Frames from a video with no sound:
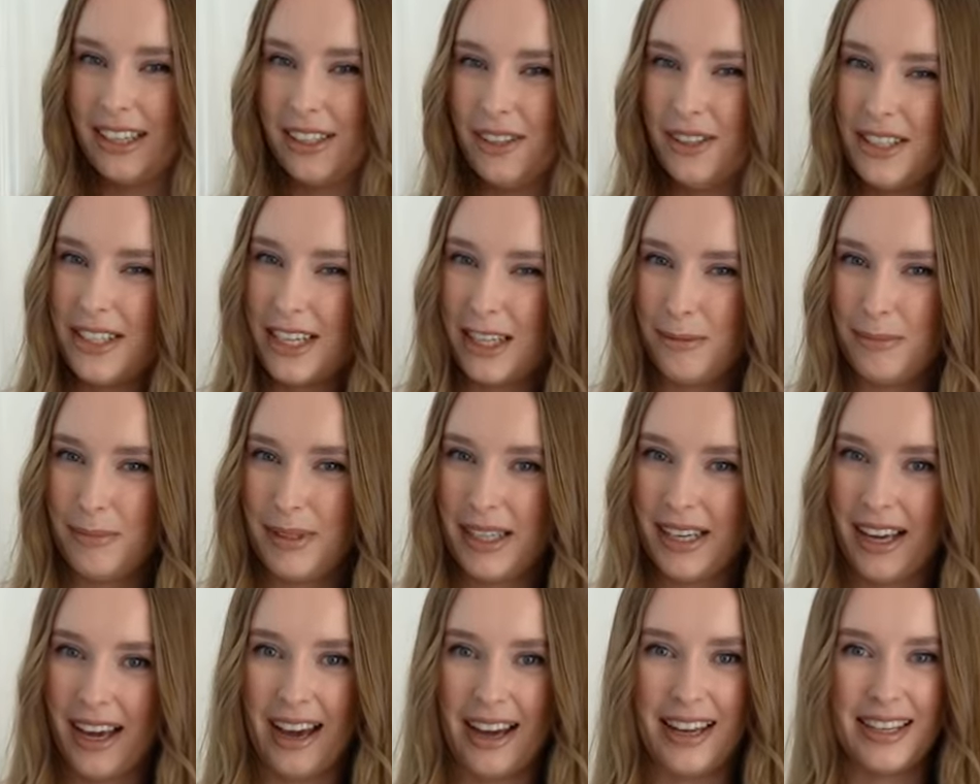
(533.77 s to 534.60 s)
You tell me,
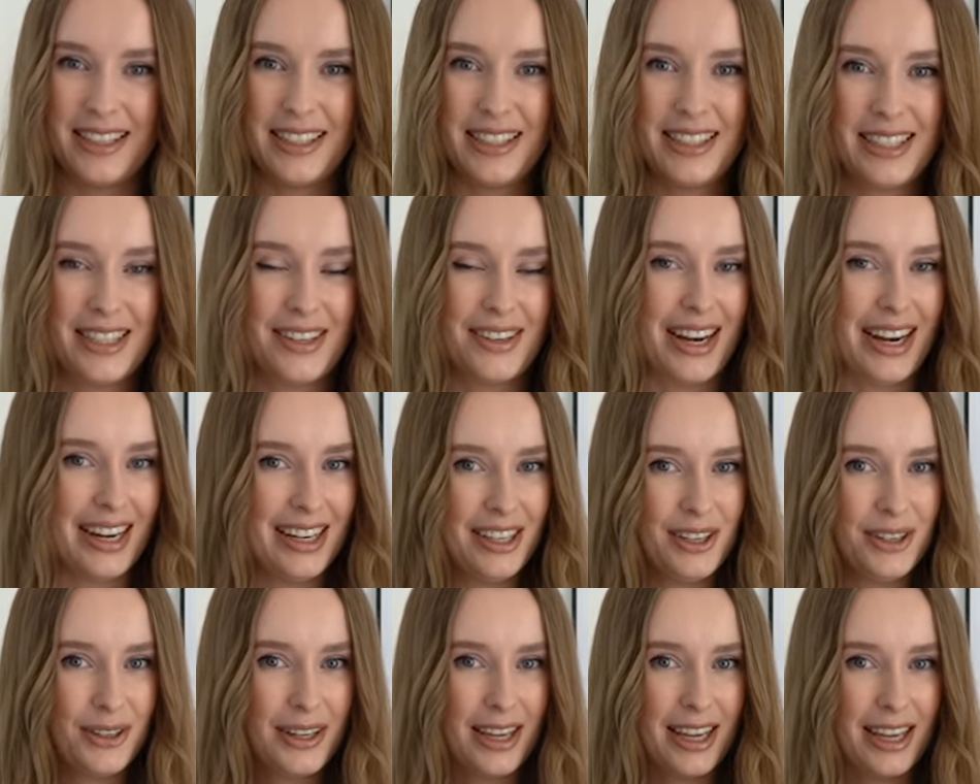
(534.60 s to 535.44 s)
guys, is there any
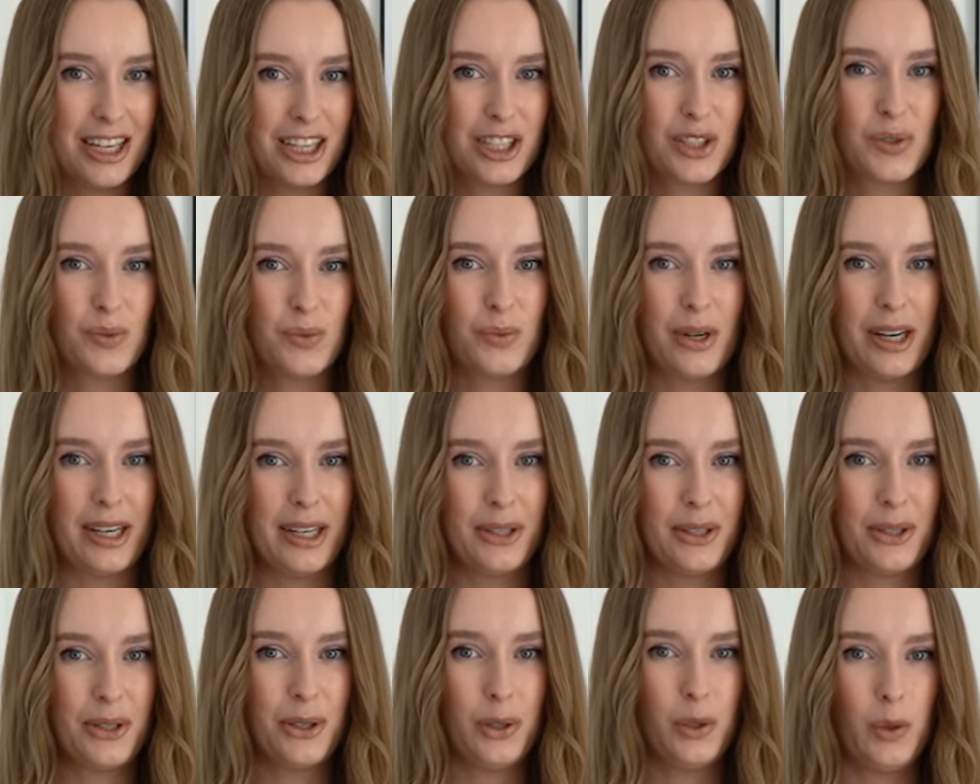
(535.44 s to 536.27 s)
occasion where
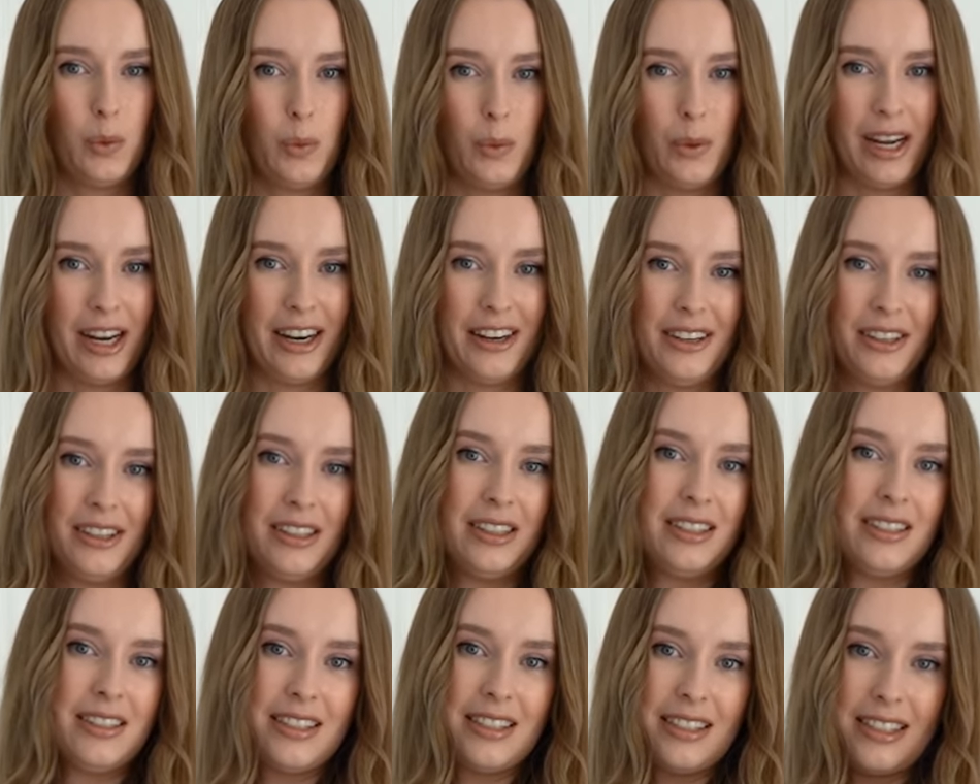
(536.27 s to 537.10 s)
you could
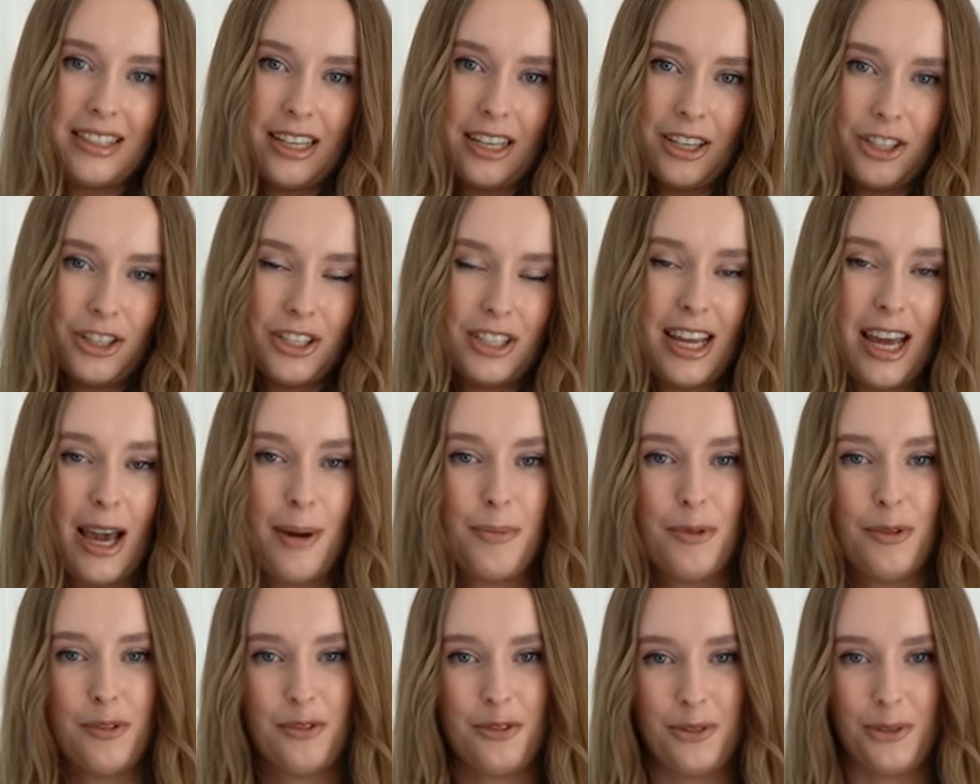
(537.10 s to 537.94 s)
wear such a type
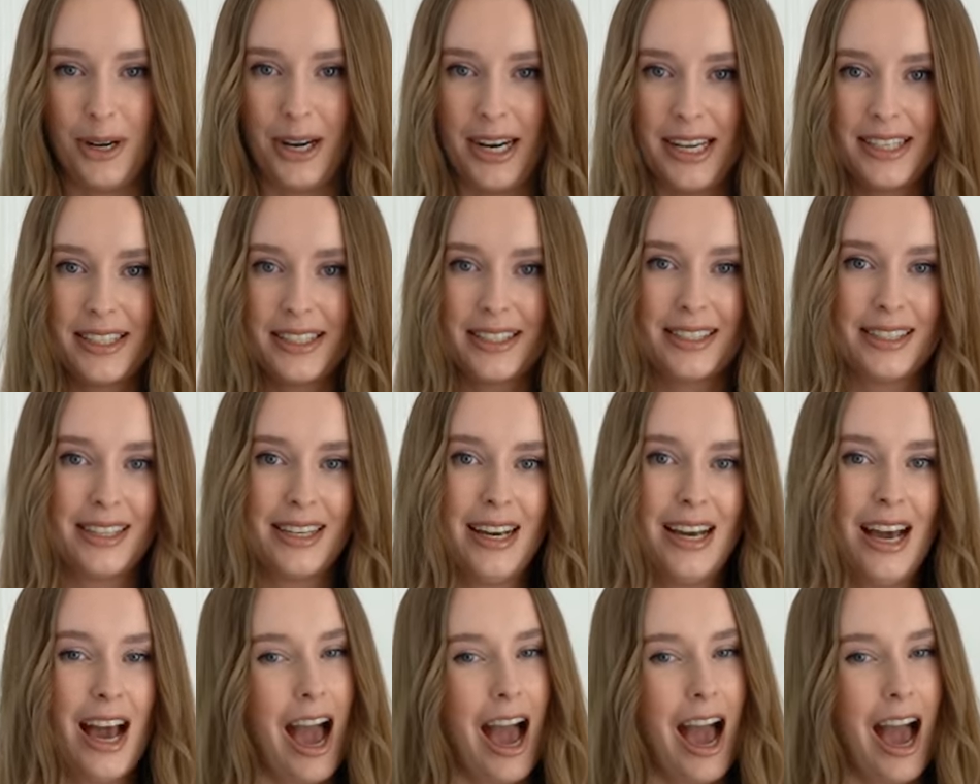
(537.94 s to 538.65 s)
of dress?